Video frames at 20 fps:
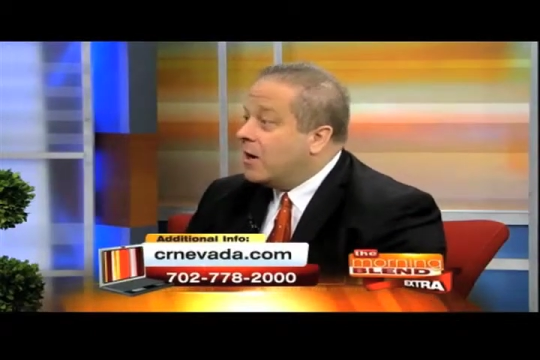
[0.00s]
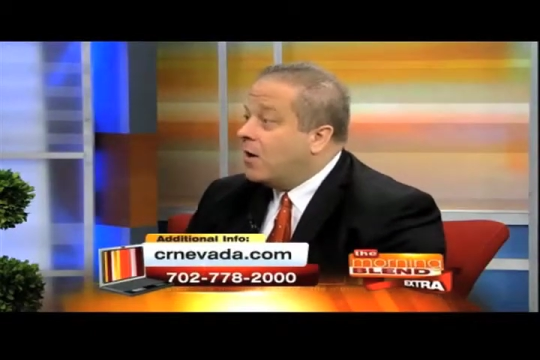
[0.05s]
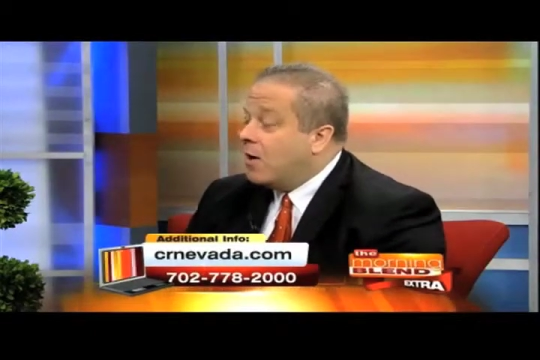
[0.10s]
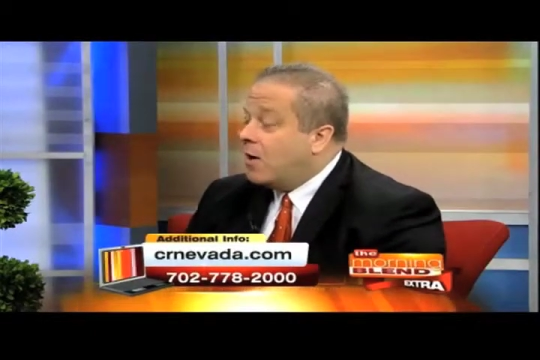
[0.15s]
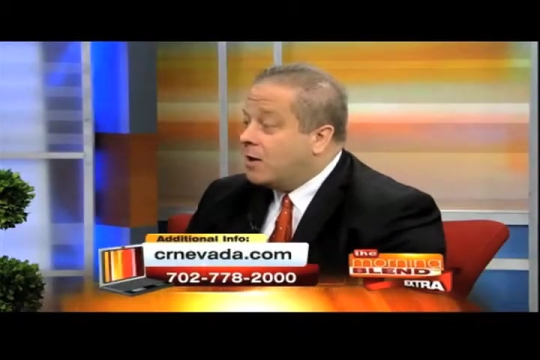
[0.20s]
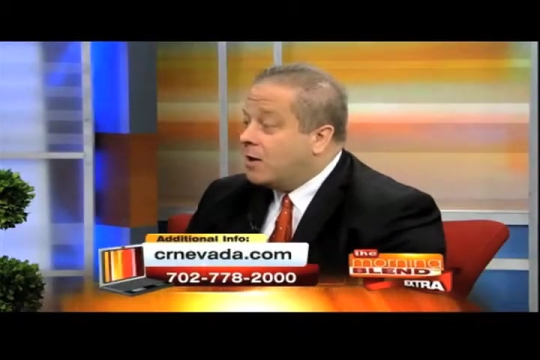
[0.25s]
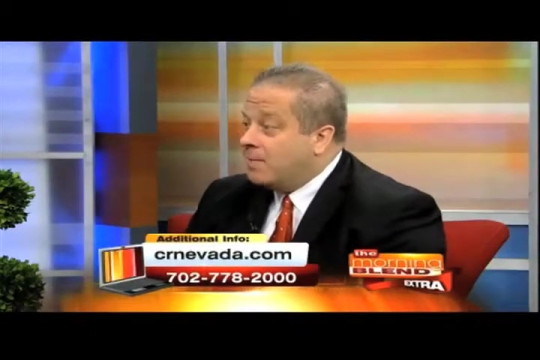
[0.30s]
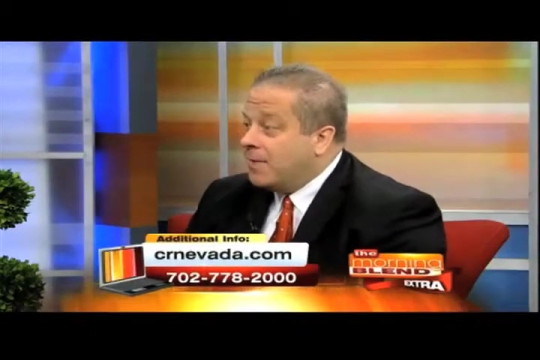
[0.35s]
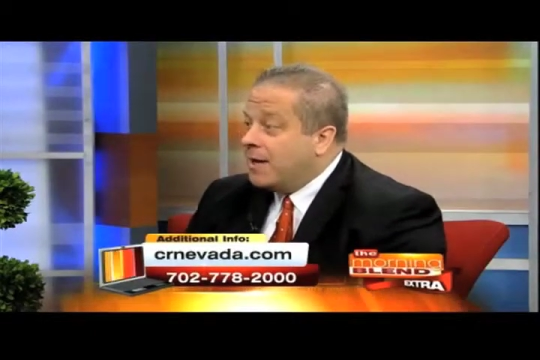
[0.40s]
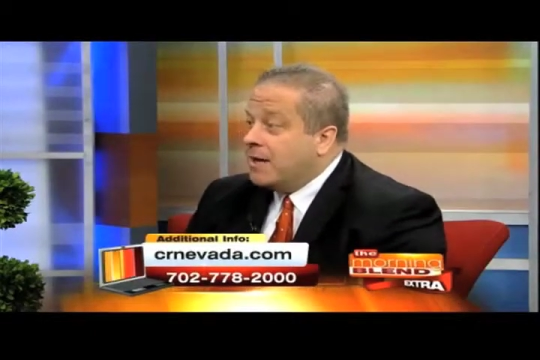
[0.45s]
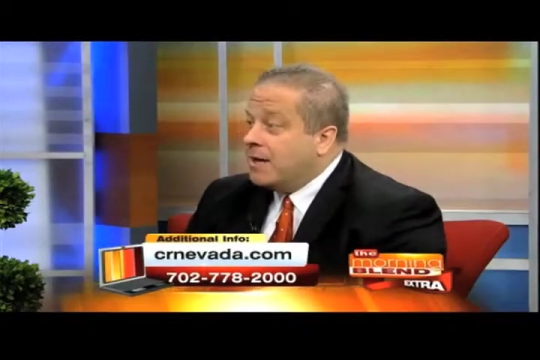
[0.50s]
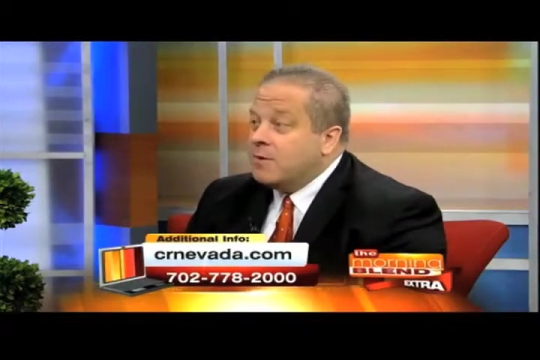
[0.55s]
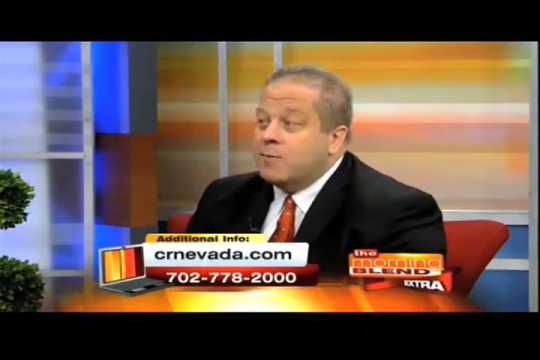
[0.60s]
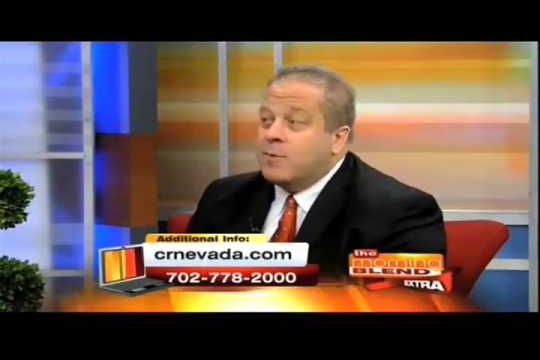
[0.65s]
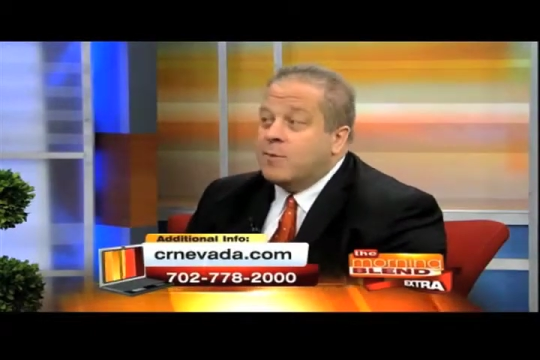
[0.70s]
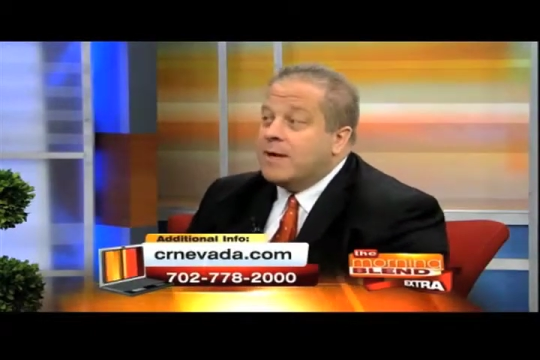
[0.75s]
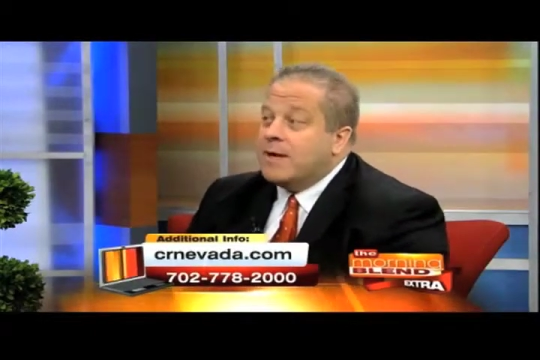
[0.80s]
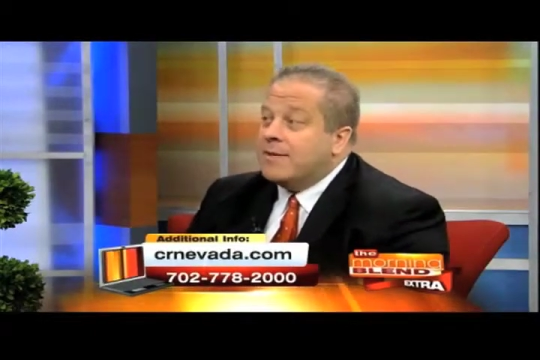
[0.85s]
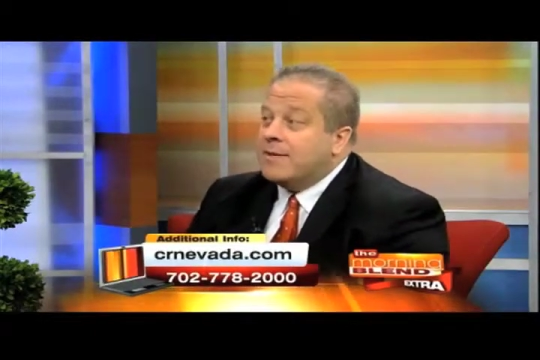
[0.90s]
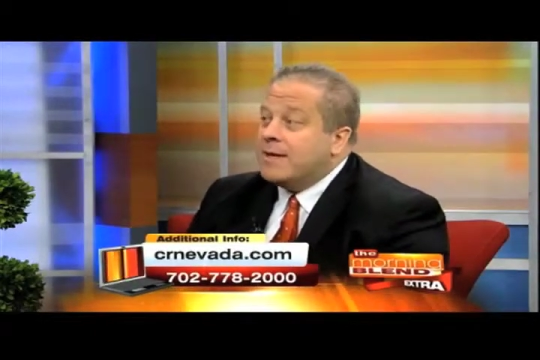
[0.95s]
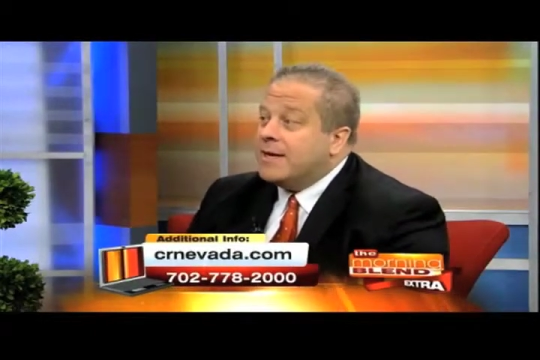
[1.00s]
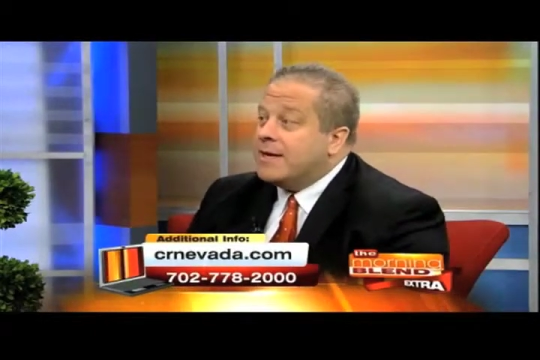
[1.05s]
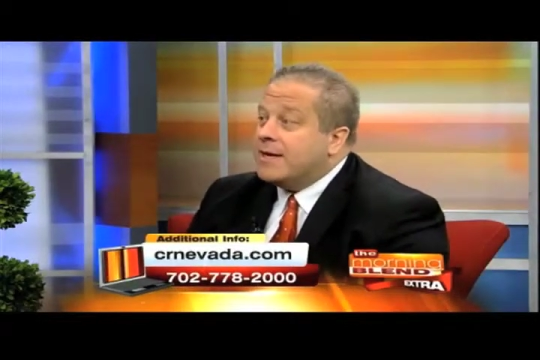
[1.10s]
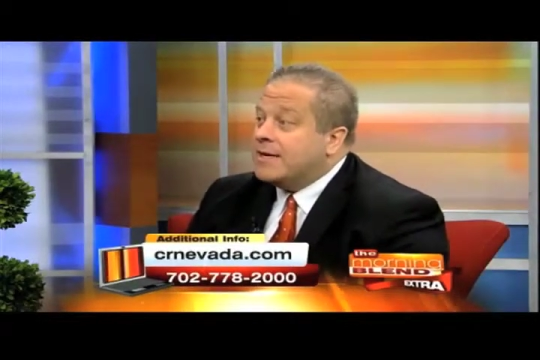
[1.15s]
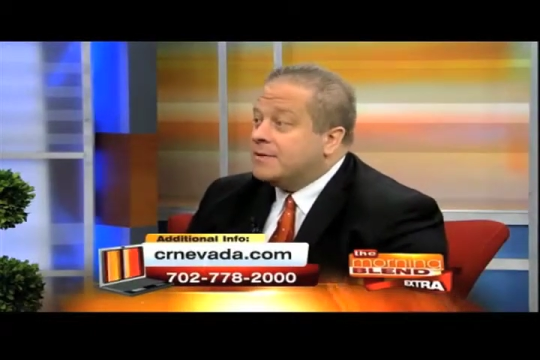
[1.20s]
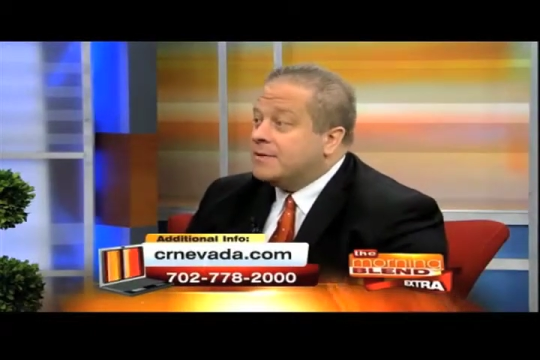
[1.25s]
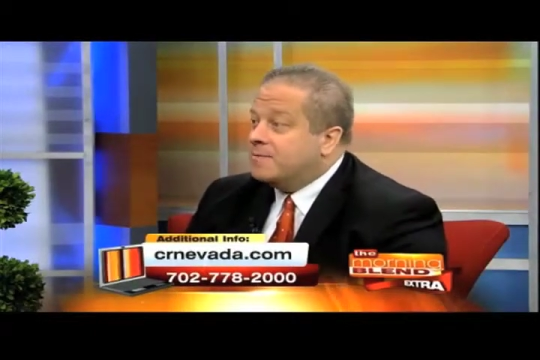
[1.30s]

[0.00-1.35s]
automated way that it has